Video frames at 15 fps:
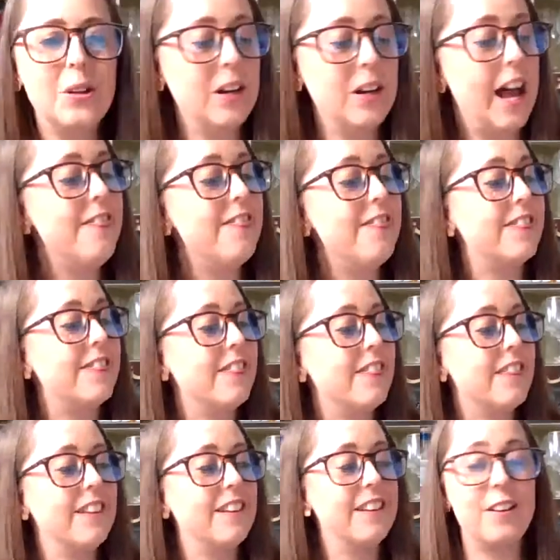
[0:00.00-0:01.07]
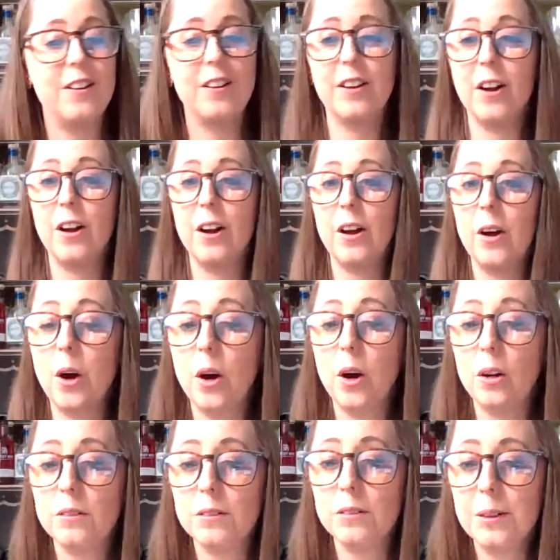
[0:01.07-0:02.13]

We've got some more questions here, Steph.